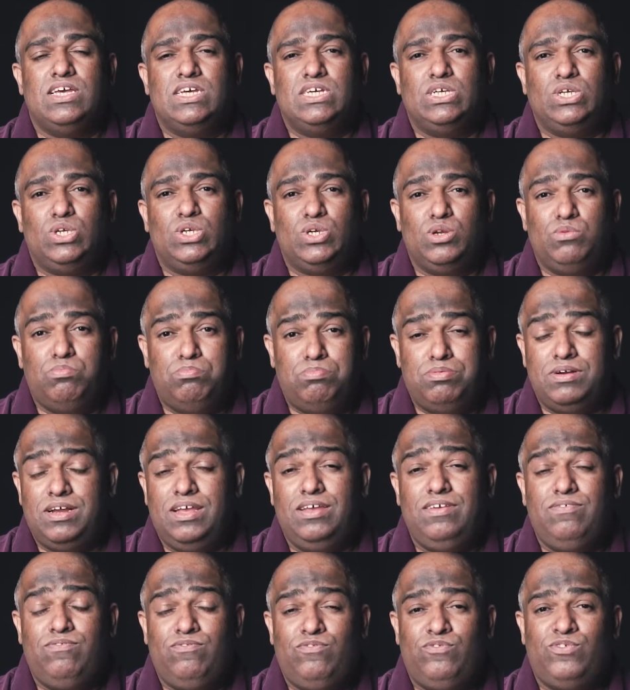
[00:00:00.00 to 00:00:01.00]
should
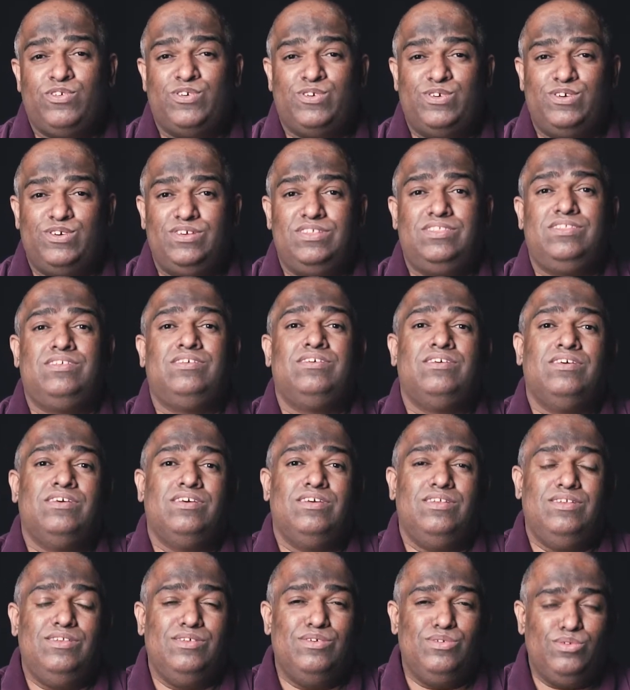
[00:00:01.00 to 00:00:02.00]
bring forth
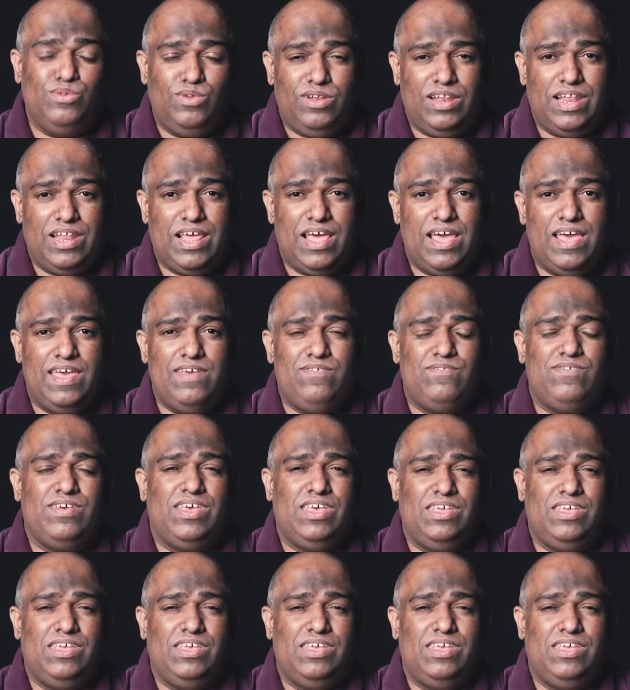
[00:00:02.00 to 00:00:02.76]
new life